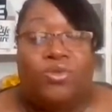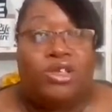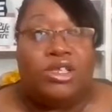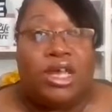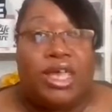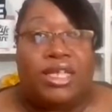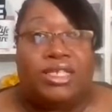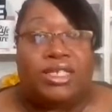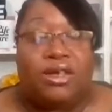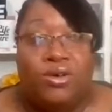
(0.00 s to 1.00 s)
you look at
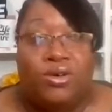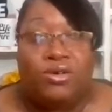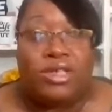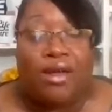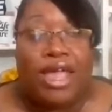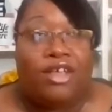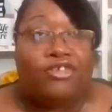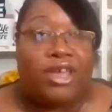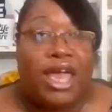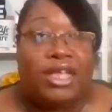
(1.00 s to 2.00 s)
schools, our
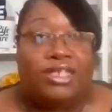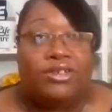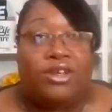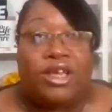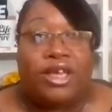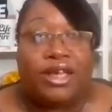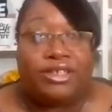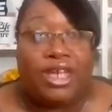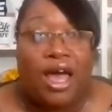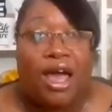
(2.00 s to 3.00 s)
education, you look at
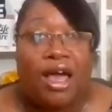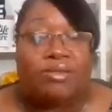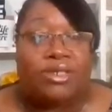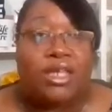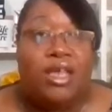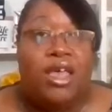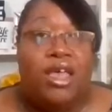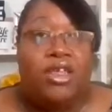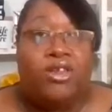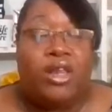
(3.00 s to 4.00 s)
jobs,
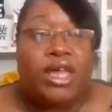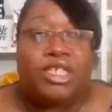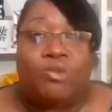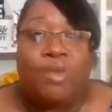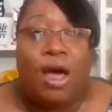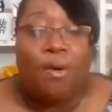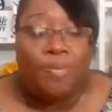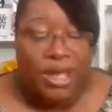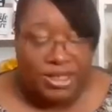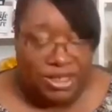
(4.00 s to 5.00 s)
you look at small
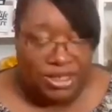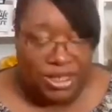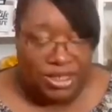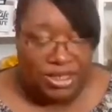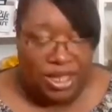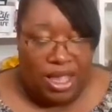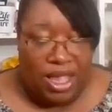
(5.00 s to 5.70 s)
businesses.